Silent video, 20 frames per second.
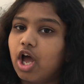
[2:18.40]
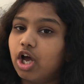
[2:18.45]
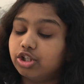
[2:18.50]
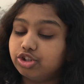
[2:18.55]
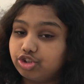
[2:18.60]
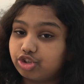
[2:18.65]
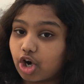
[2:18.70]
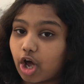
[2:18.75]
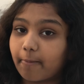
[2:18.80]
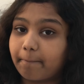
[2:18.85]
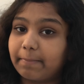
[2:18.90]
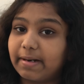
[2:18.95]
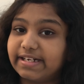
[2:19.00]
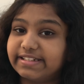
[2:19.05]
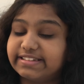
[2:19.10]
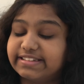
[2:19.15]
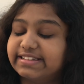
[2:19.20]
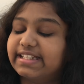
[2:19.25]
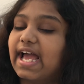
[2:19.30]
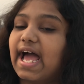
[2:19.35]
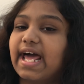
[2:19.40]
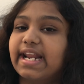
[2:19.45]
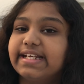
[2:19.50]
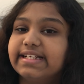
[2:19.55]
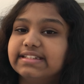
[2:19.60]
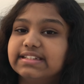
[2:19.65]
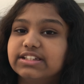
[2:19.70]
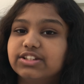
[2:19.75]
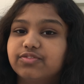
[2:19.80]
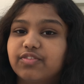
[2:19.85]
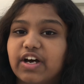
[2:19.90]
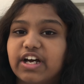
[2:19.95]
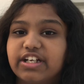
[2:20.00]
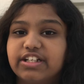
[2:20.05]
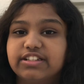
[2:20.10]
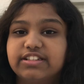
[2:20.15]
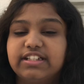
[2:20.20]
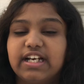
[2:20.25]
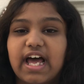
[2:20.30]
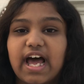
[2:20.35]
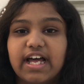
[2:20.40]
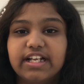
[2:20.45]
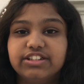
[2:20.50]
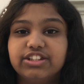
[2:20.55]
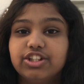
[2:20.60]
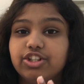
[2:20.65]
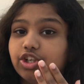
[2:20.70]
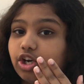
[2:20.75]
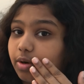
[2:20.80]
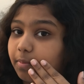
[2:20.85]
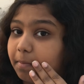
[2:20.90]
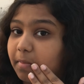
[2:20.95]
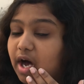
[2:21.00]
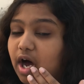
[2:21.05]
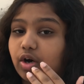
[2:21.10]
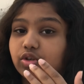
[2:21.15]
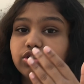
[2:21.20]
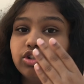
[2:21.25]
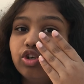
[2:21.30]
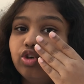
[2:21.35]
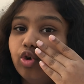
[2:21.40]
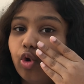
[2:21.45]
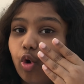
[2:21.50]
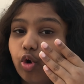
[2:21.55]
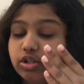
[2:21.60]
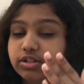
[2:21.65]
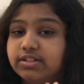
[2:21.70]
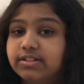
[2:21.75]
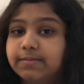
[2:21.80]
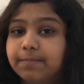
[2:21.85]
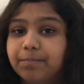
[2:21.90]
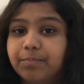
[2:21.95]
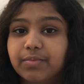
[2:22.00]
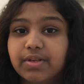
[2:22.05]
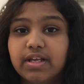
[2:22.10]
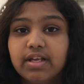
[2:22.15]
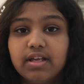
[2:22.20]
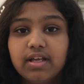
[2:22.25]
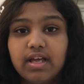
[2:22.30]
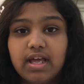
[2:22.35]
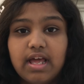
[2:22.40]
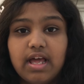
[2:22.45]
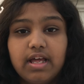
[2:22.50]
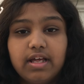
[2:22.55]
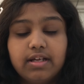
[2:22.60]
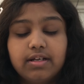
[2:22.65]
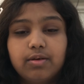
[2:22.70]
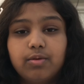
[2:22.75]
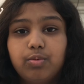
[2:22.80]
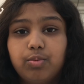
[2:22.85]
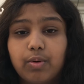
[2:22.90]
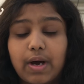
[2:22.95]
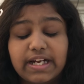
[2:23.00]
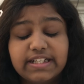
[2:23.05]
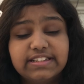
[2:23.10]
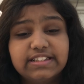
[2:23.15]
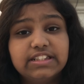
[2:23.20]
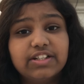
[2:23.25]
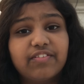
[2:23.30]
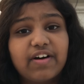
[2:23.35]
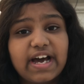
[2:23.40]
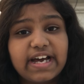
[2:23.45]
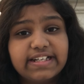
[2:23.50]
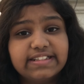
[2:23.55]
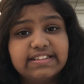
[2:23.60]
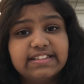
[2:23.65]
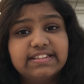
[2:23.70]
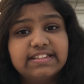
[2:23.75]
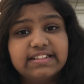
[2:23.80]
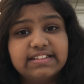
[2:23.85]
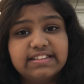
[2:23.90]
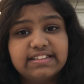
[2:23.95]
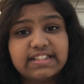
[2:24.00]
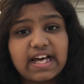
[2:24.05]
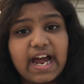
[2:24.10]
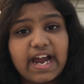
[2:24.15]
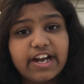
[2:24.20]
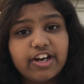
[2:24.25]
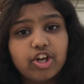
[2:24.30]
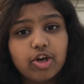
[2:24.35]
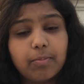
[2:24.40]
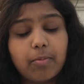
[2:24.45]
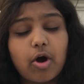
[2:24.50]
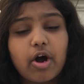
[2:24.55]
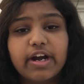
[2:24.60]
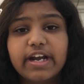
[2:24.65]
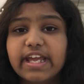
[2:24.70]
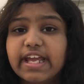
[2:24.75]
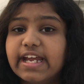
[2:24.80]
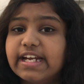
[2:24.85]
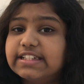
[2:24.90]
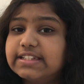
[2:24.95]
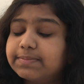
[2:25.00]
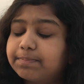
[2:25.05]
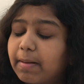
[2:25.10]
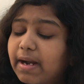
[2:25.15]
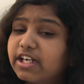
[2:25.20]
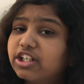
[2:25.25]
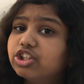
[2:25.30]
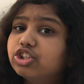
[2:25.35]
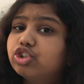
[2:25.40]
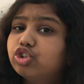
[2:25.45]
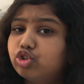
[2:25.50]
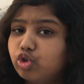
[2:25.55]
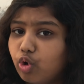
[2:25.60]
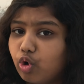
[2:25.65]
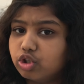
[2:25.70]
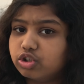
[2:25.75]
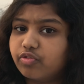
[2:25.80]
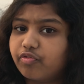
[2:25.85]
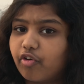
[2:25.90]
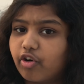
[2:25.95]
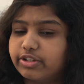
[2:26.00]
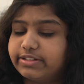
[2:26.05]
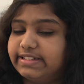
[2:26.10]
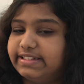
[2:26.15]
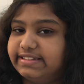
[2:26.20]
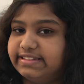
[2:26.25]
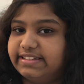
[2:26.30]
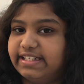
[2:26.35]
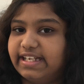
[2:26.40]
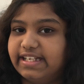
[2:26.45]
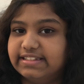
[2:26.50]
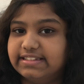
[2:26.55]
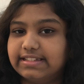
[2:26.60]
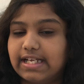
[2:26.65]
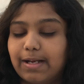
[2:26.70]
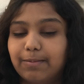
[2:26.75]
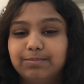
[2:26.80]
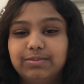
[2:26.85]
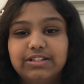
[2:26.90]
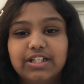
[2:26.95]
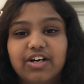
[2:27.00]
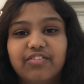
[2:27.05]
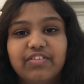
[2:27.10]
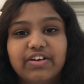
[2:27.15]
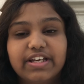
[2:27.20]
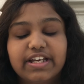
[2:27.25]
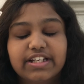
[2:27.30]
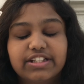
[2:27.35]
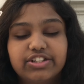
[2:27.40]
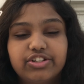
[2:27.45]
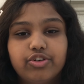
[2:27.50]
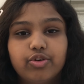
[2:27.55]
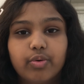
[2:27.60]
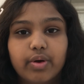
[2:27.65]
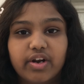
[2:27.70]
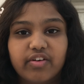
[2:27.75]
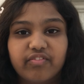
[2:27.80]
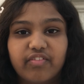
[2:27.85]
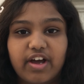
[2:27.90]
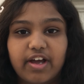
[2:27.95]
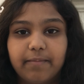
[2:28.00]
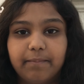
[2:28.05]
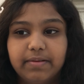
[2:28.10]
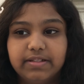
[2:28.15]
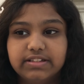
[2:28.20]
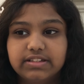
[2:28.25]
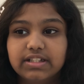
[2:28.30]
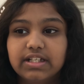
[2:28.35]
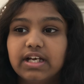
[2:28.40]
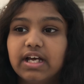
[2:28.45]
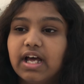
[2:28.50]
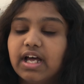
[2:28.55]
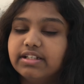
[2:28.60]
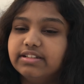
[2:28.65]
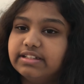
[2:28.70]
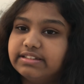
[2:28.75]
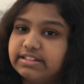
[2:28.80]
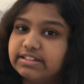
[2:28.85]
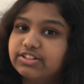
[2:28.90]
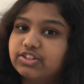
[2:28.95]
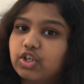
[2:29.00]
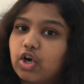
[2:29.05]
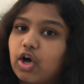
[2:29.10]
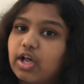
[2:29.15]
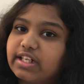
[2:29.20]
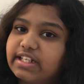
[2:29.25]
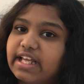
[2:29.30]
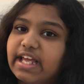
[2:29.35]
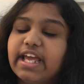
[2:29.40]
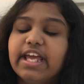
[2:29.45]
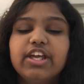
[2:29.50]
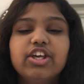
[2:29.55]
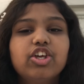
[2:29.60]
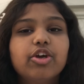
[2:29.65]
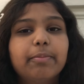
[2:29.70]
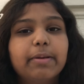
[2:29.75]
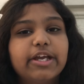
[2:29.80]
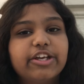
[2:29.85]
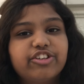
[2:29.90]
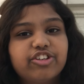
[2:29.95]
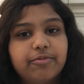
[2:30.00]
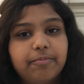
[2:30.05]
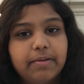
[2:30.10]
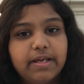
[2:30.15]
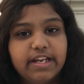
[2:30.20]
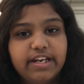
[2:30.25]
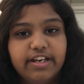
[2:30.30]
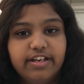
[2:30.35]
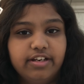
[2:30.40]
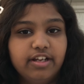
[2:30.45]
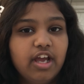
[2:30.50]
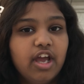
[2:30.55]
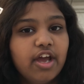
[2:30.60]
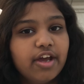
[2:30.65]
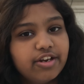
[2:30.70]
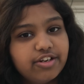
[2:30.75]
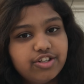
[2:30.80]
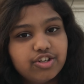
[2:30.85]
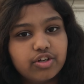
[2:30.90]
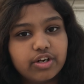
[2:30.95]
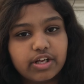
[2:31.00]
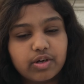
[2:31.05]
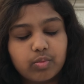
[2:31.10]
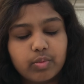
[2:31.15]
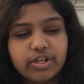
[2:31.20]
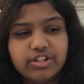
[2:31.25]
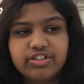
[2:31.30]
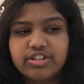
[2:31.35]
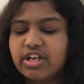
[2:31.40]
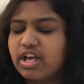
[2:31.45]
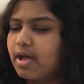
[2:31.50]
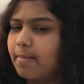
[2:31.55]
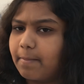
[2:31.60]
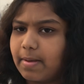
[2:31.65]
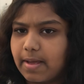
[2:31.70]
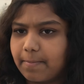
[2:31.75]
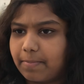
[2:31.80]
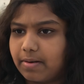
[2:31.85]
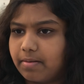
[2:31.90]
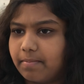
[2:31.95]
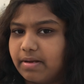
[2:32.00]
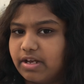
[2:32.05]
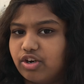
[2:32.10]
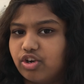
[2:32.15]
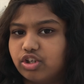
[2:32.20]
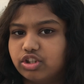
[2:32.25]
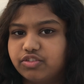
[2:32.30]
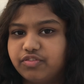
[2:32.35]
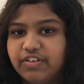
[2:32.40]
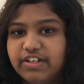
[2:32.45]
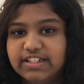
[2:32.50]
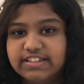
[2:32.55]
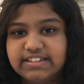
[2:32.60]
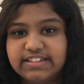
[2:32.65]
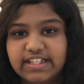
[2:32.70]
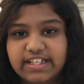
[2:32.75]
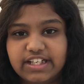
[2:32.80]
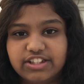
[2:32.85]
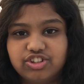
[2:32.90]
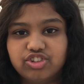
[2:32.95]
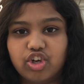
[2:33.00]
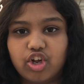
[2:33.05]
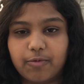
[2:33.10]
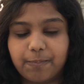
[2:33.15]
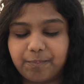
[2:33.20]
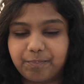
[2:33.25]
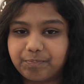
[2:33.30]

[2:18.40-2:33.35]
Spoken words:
Droplets carrying this virus land in your mouth or nose. Once the virus is inside your body, it spends 2 to 14 days observing its new environment. This is called the incubation period, during which people may not feel sick at all.